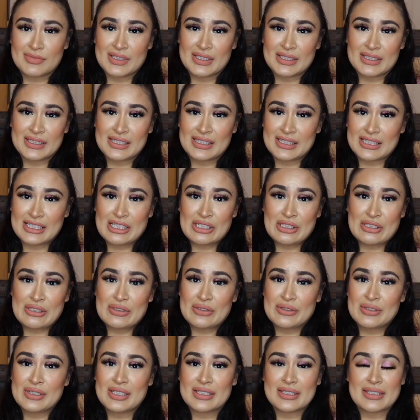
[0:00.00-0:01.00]

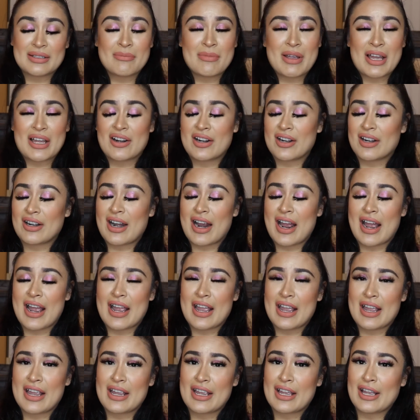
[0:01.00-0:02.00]
Still doesn't matter.
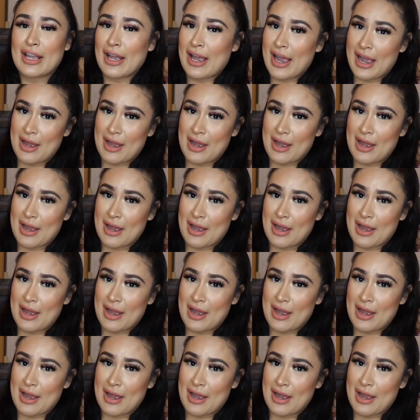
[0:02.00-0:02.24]
I